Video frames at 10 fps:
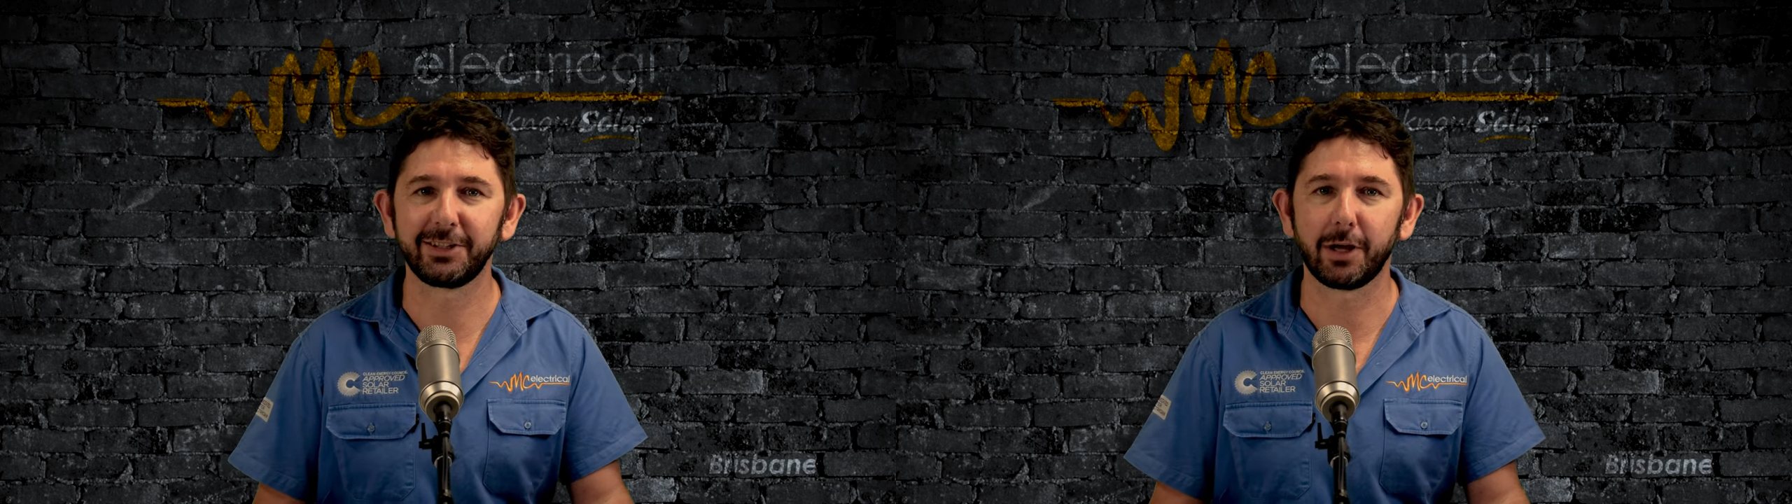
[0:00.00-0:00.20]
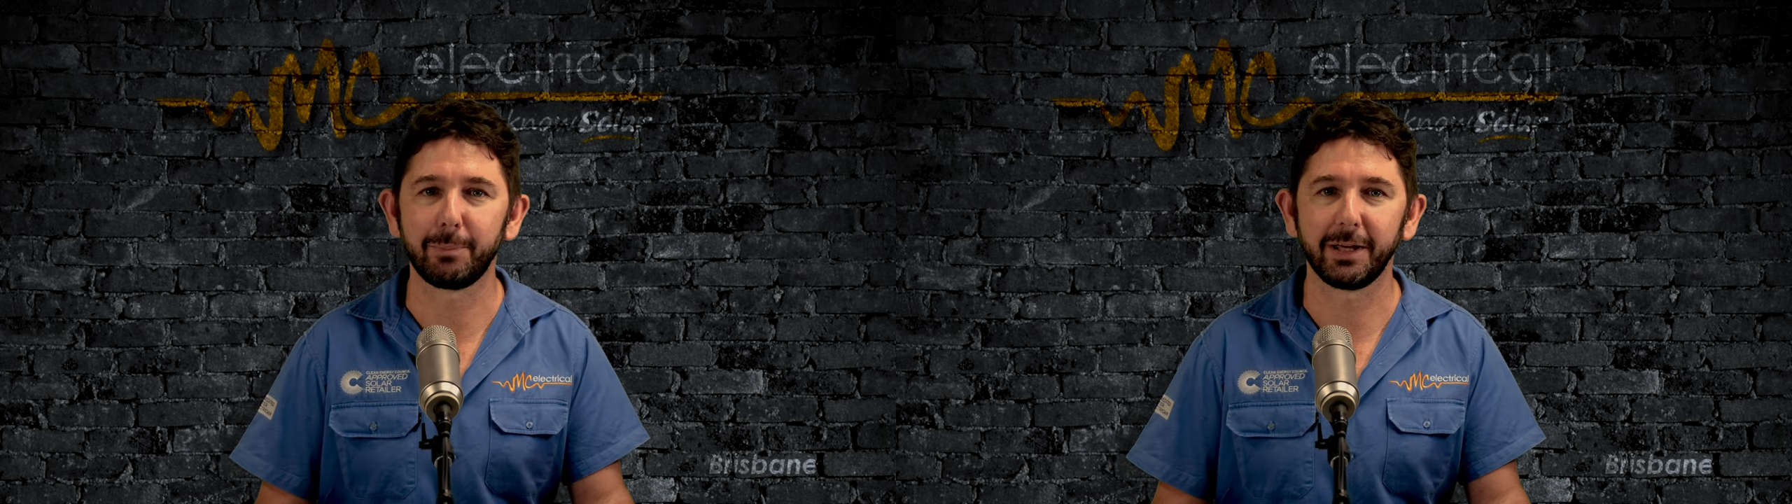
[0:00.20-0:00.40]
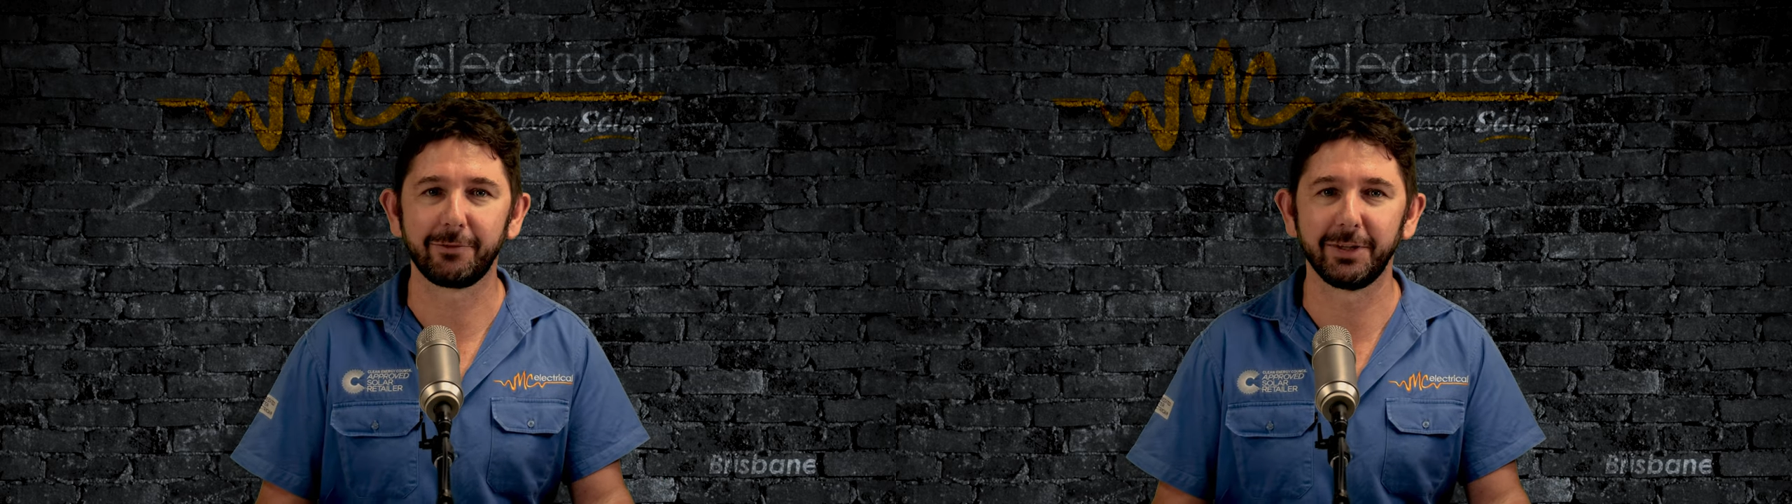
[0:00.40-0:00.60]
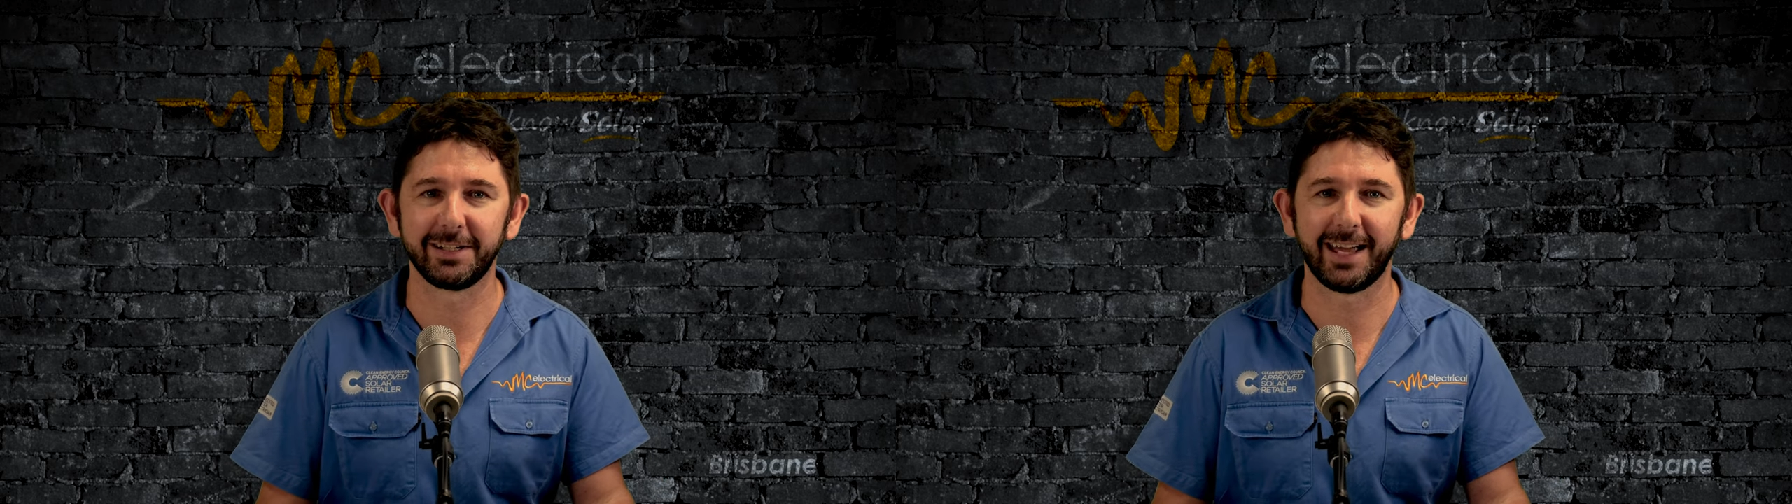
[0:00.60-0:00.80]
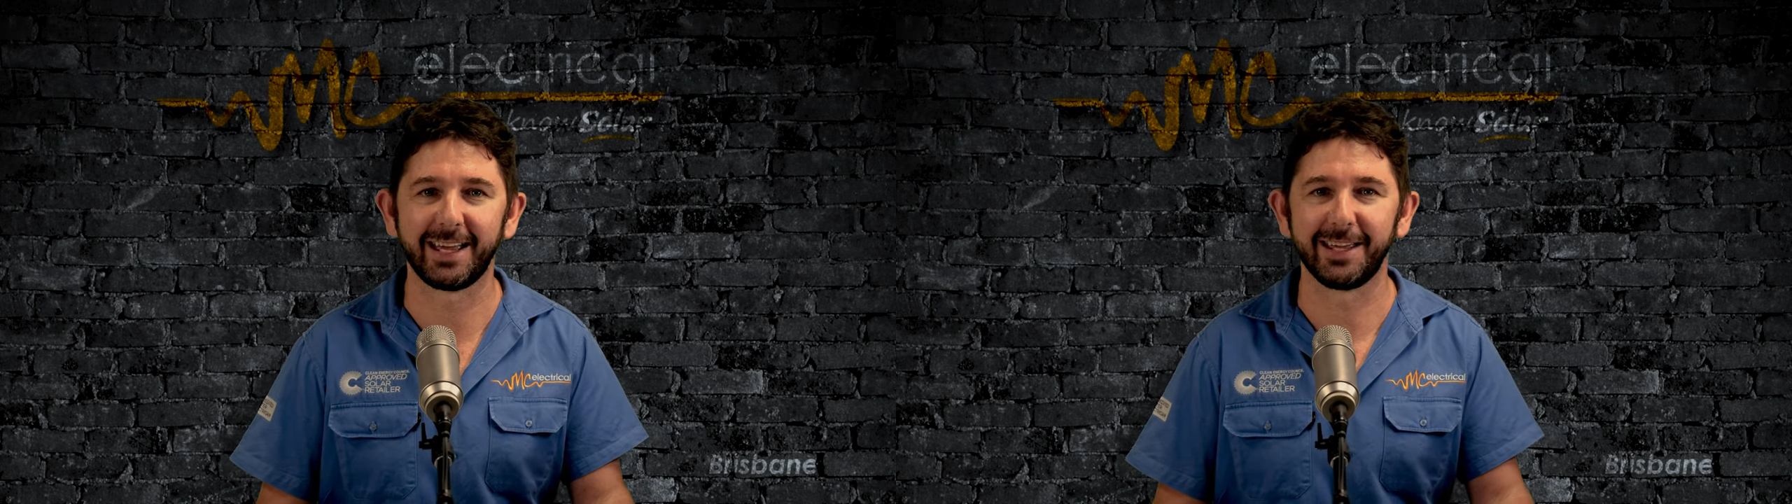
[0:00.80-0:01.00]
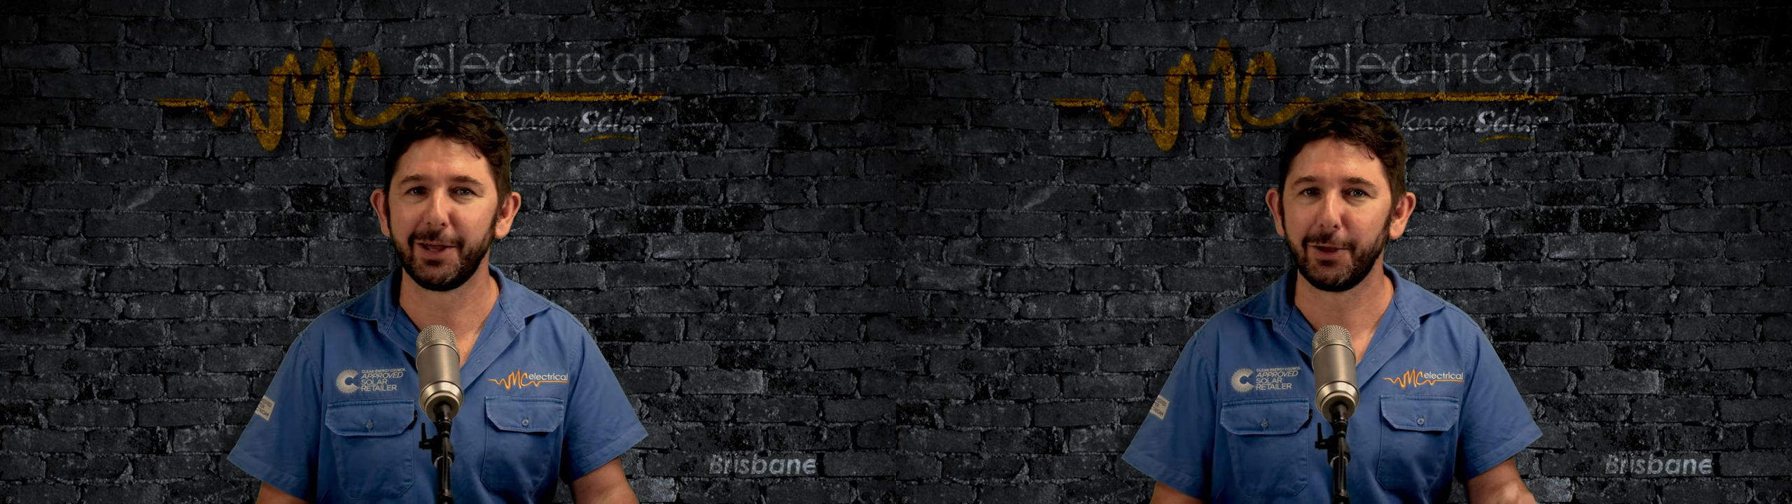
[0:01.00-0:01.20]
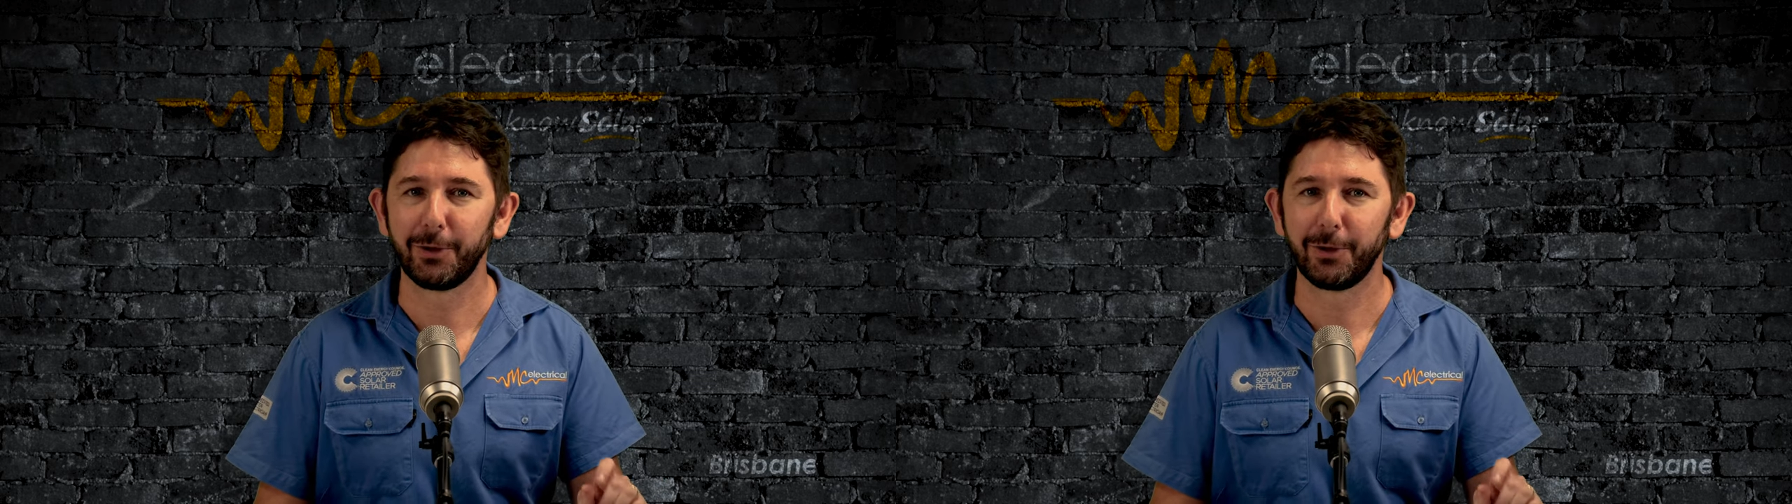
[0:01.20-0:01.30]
topic for today.